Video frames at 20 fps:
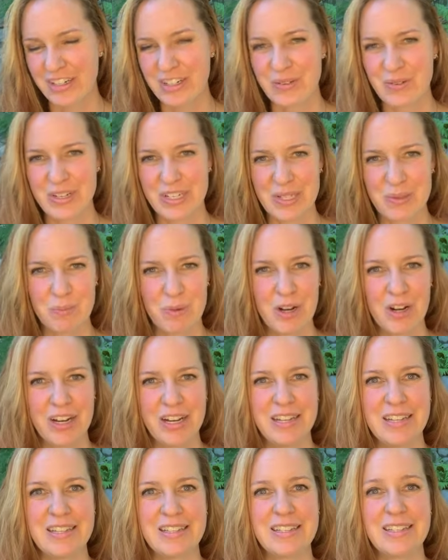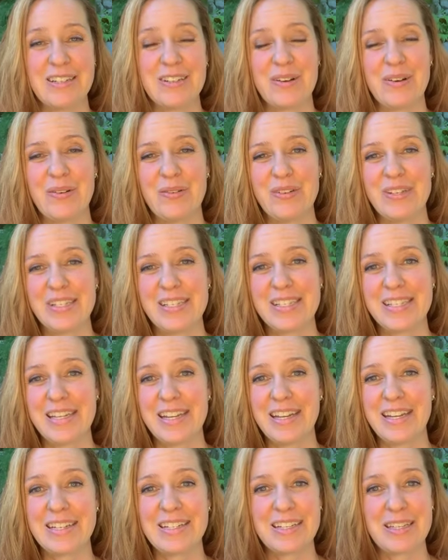to experience and to always
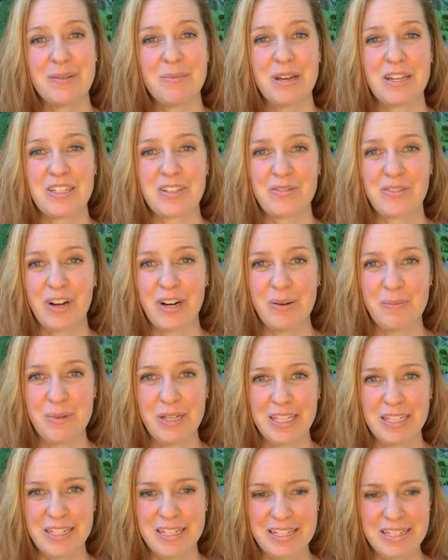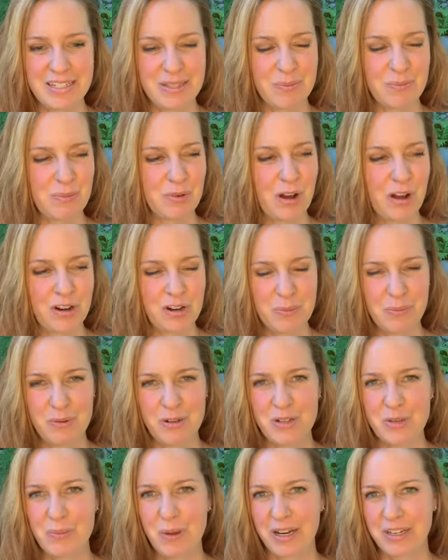seek to the best of our abilities the broader
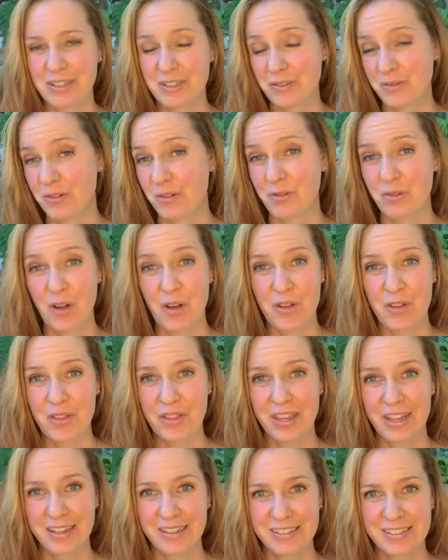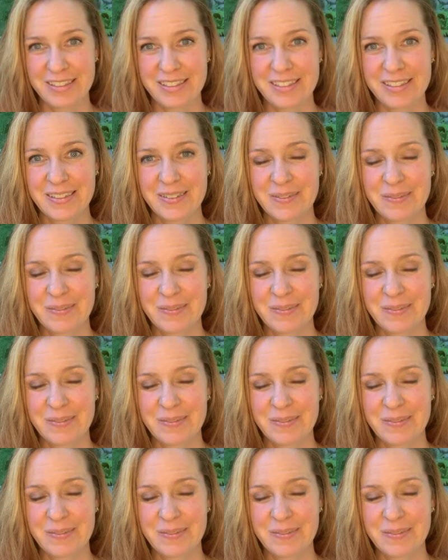perspective of all things.